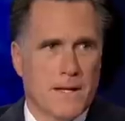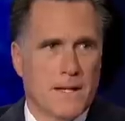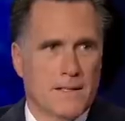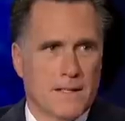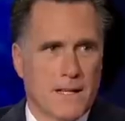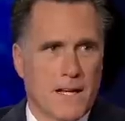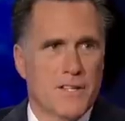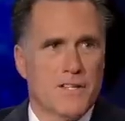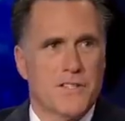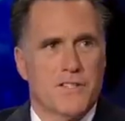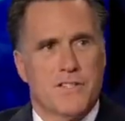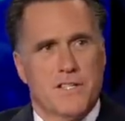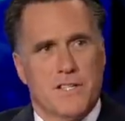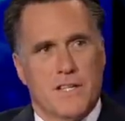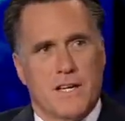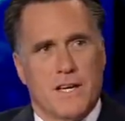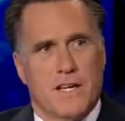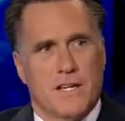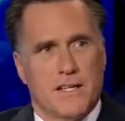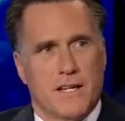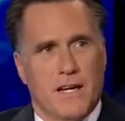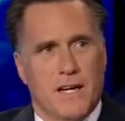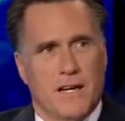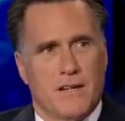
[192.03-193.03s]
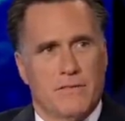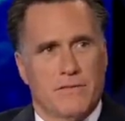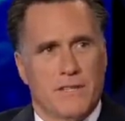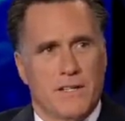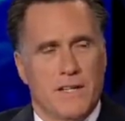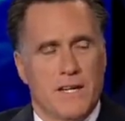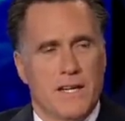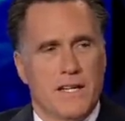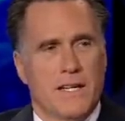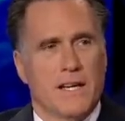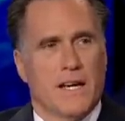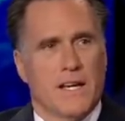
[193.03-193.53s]
licensing cut in
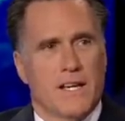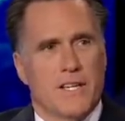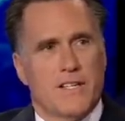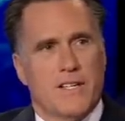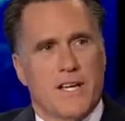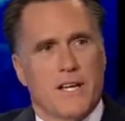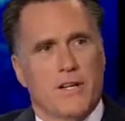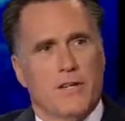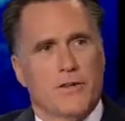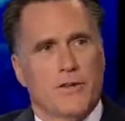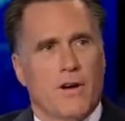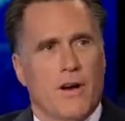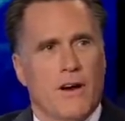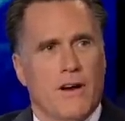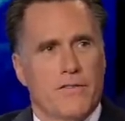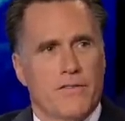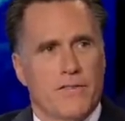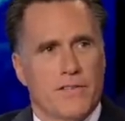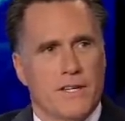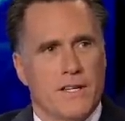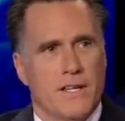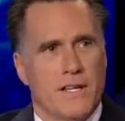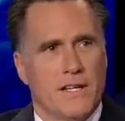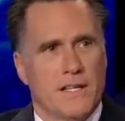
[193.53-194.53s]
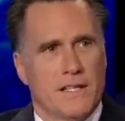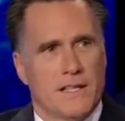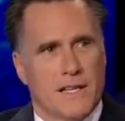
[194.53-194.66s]
half. Yeah, he's held off the